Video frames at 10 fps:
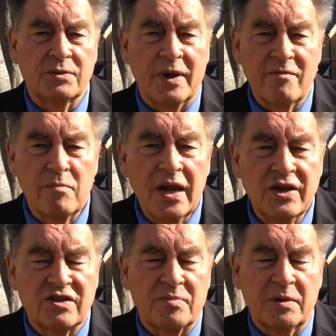We have
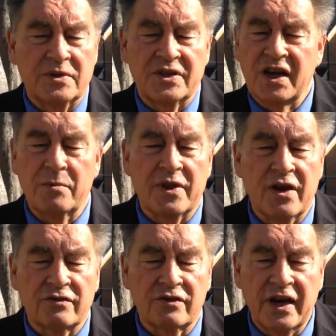millions of people today with
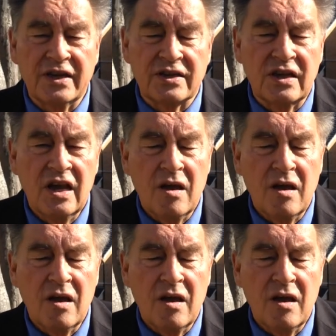arthritis,